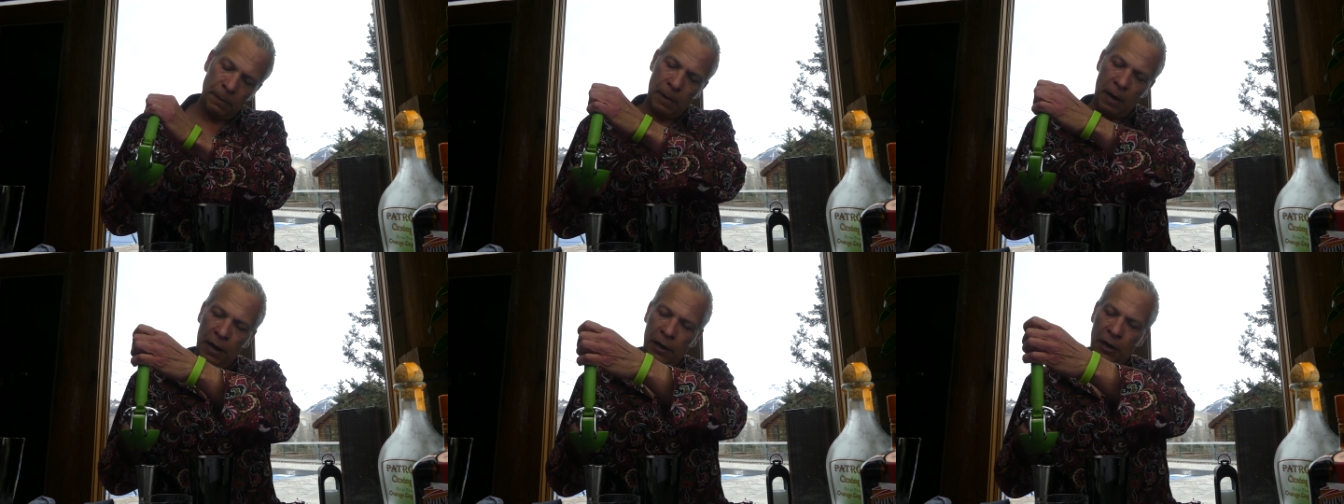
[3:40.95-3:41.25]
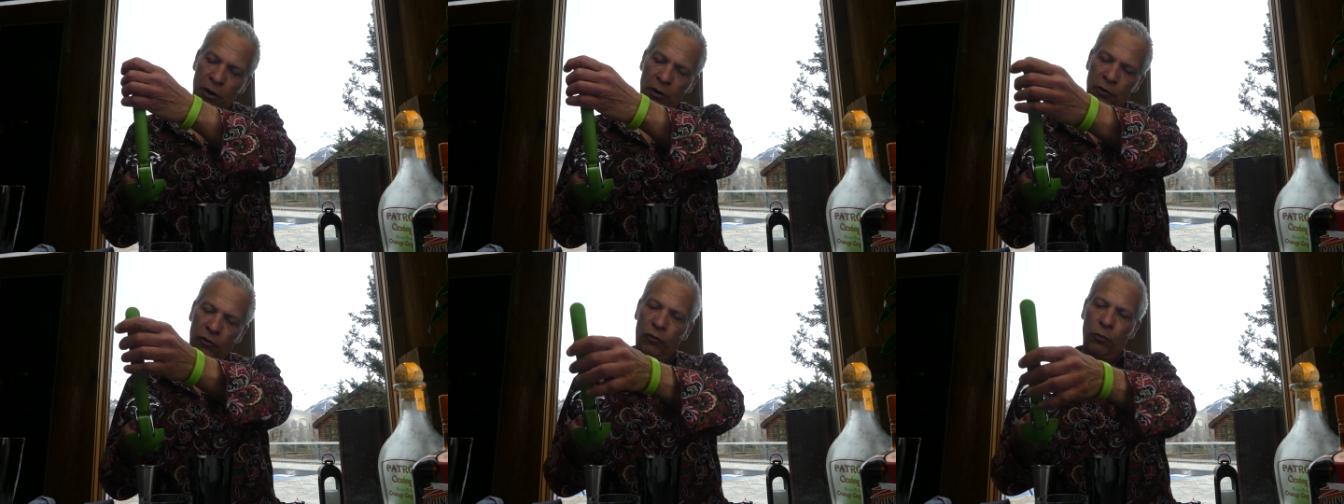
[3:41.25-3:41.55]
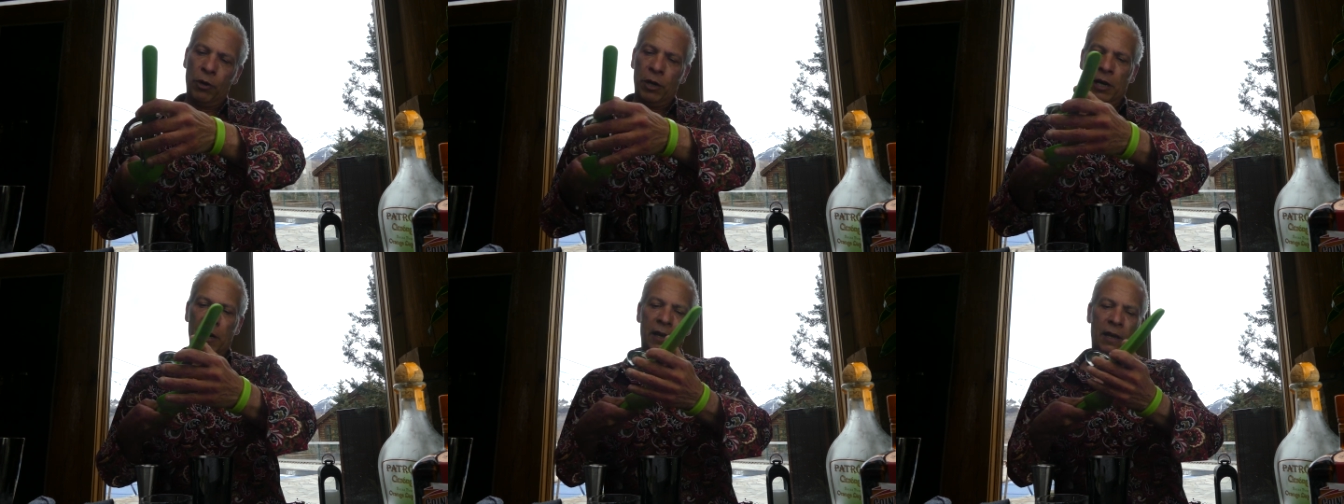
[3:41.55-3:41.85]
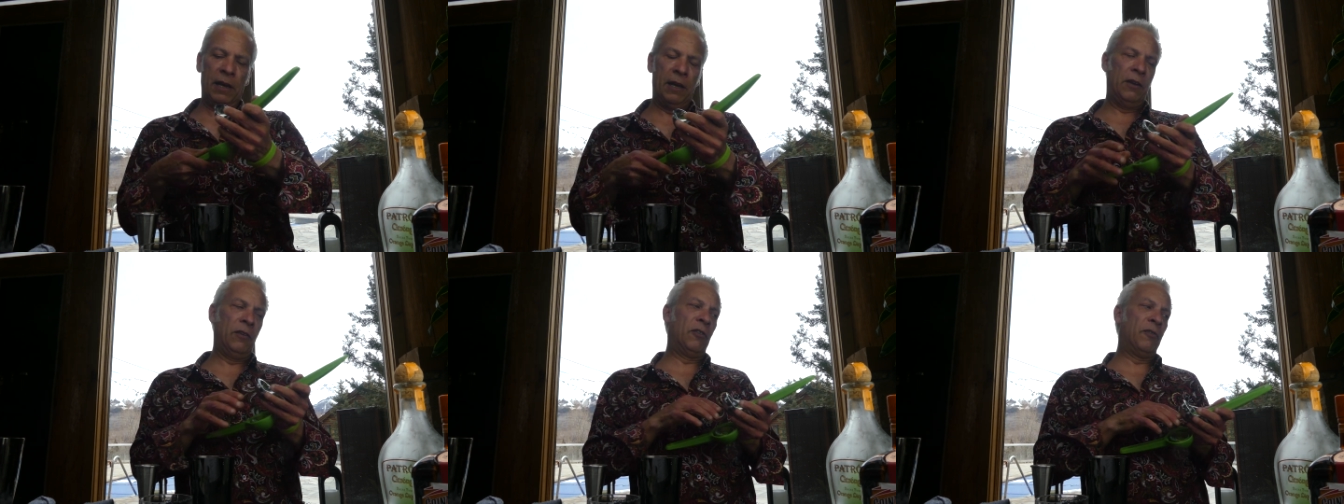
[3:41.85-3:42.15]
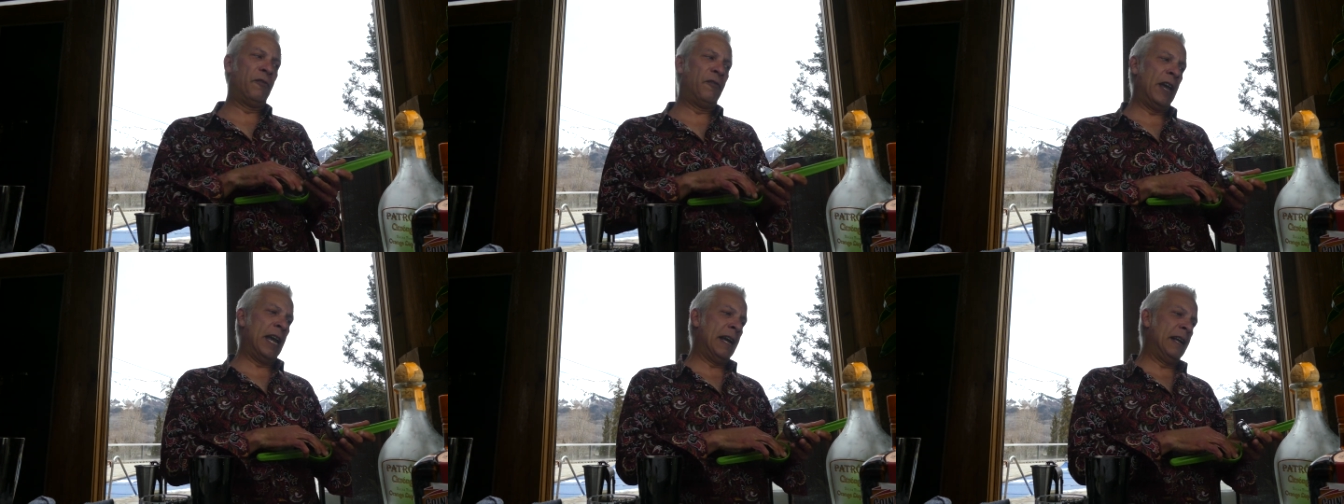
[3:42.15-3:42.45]
I use one of these
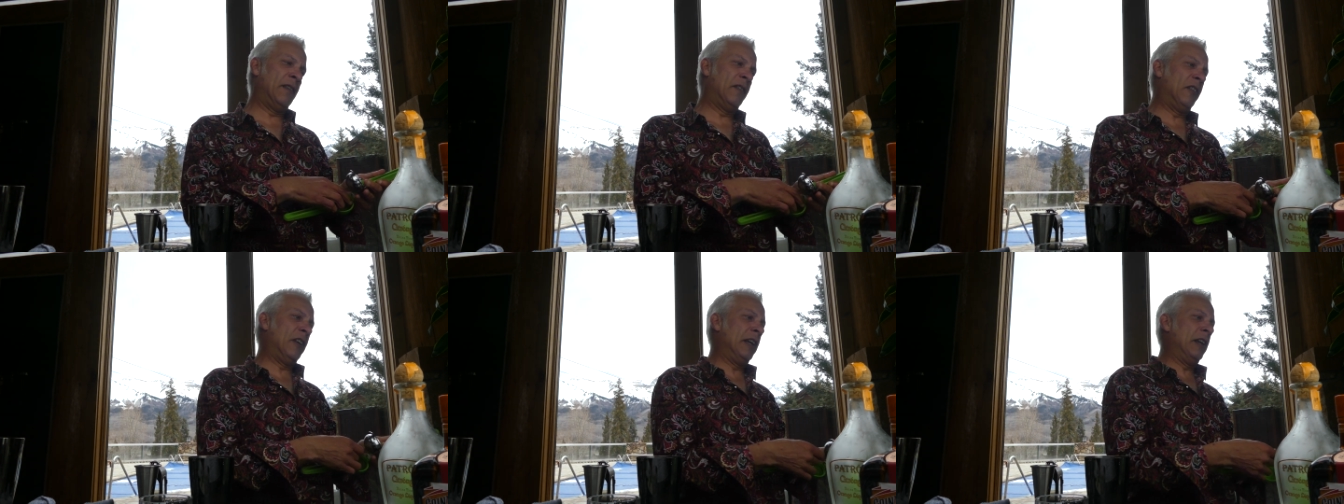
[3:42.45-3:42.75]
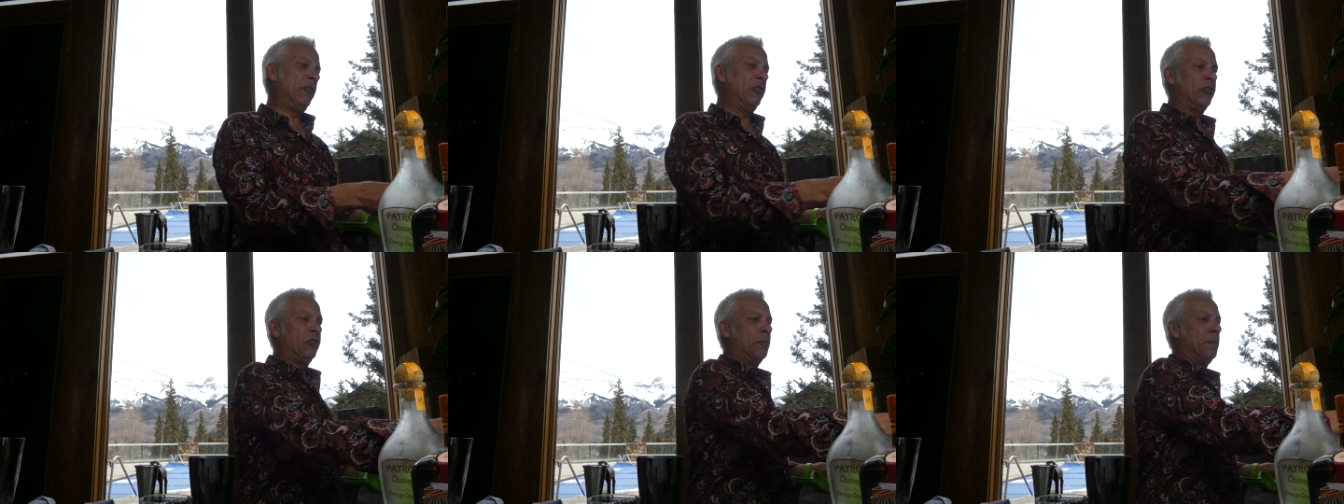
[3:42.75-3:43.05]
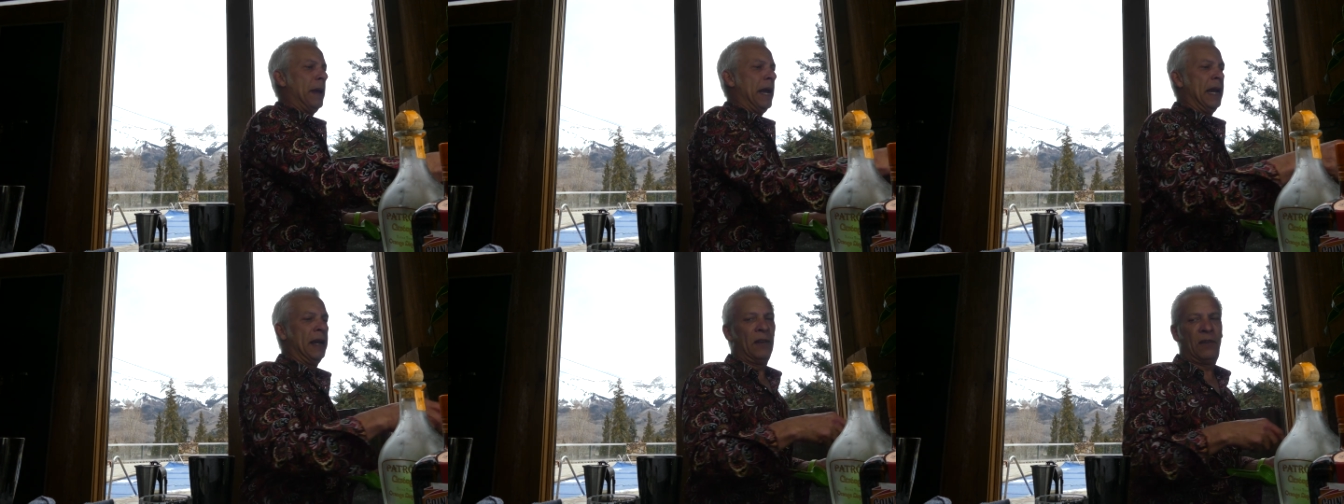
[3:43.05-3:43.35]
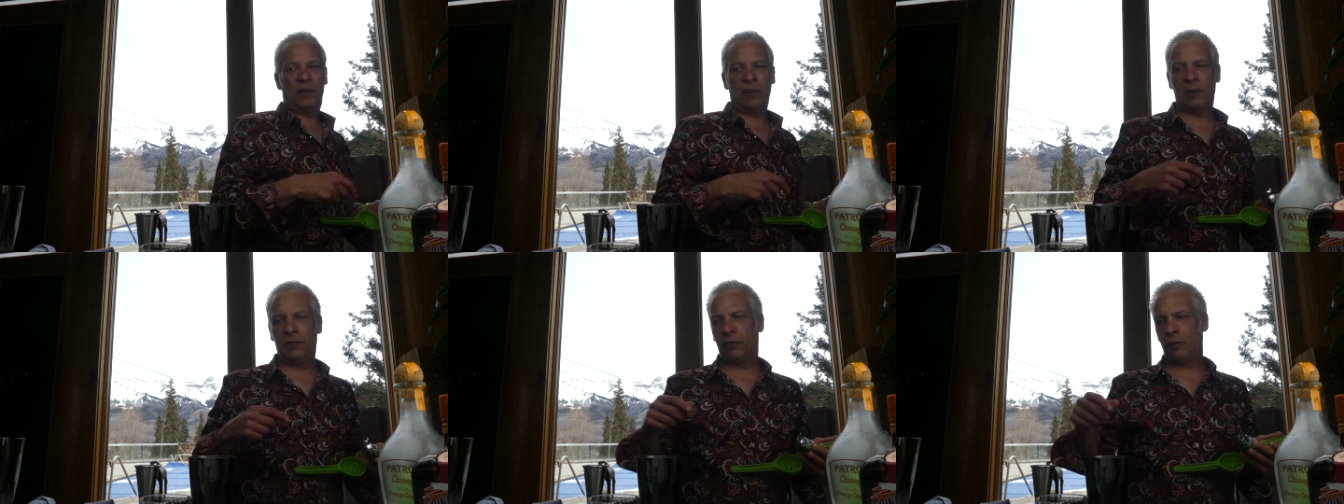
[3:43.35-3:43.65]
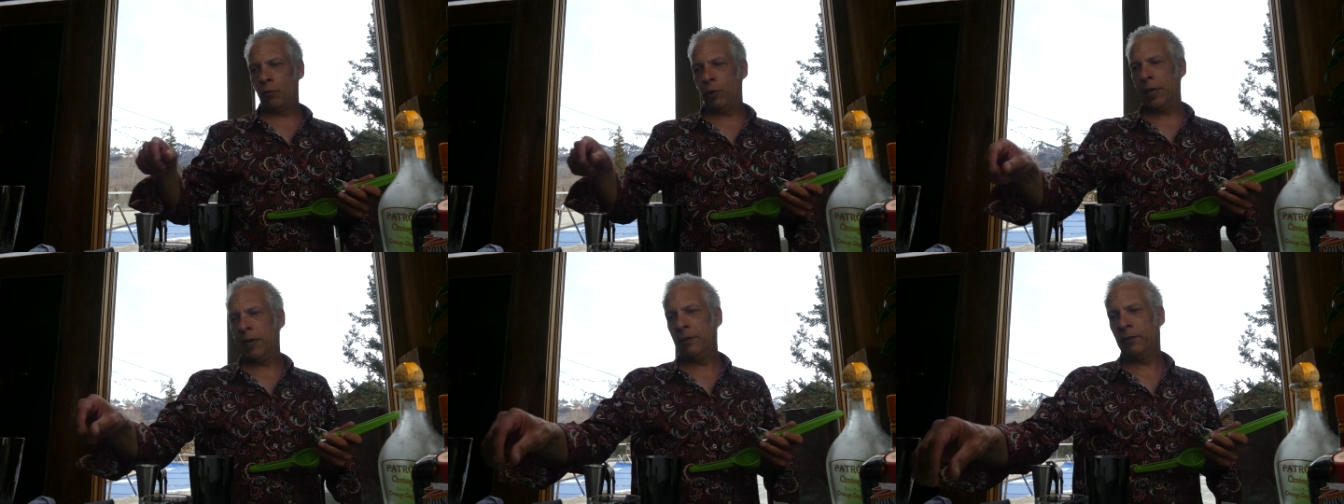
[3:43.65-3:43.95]
fancy schmancy
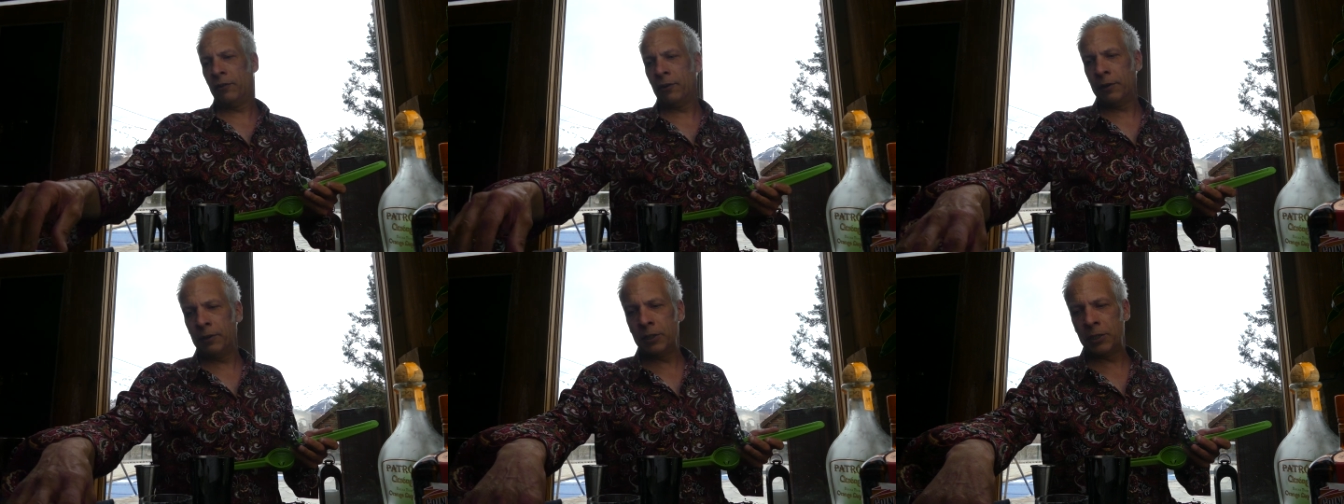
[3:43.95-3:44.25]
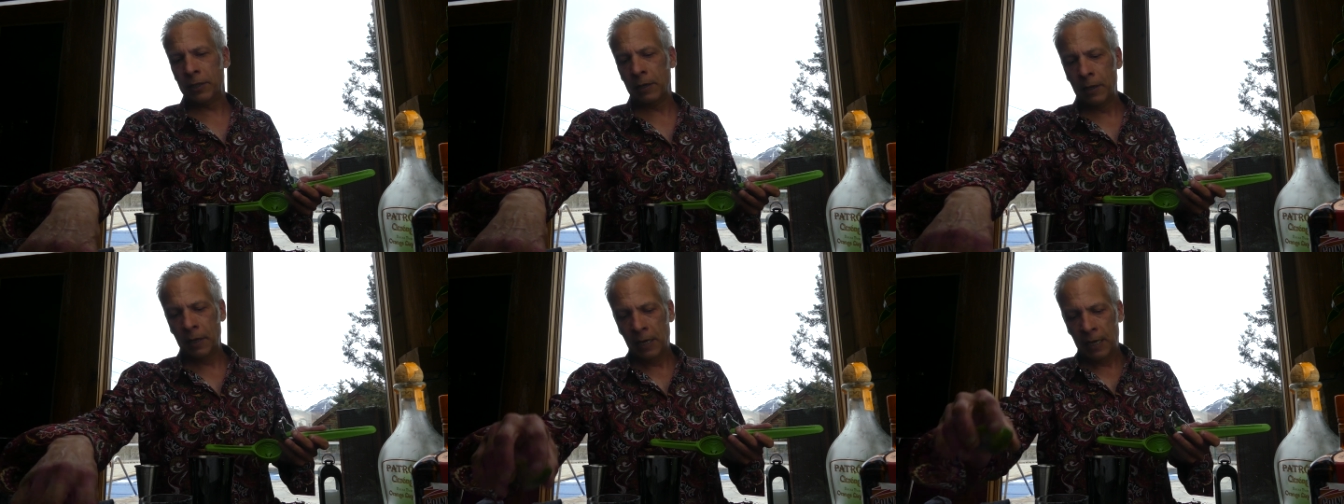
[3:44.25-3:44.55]
squeezers,